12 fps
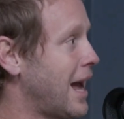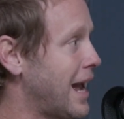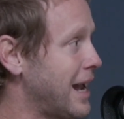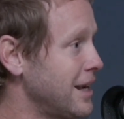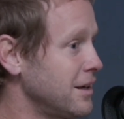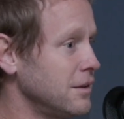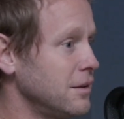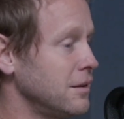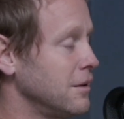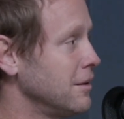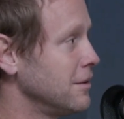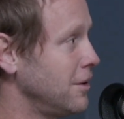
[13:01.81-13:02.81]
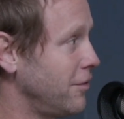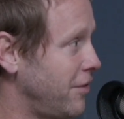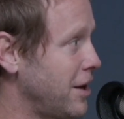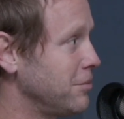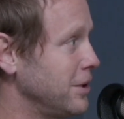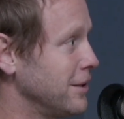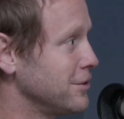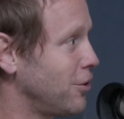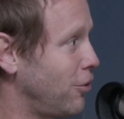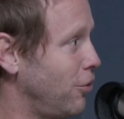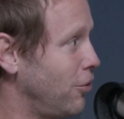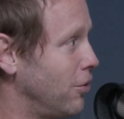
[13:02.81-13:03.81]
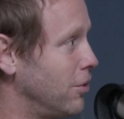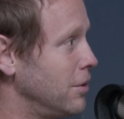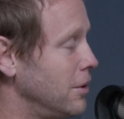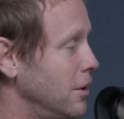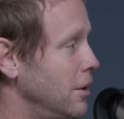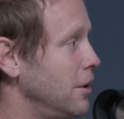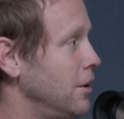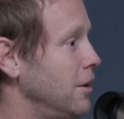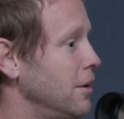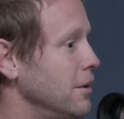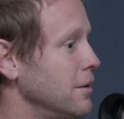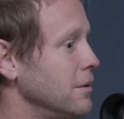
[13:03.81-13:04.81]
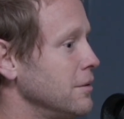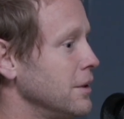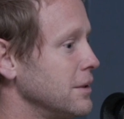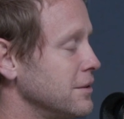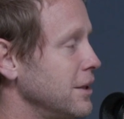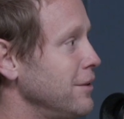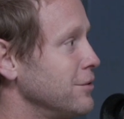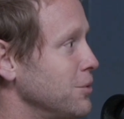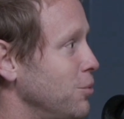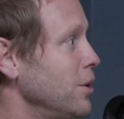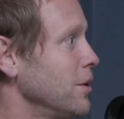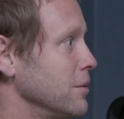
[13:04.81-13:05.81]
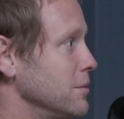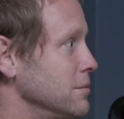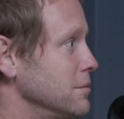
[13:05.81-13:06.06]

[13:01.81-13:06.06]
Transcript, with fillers: and the family as a whole that saves the world.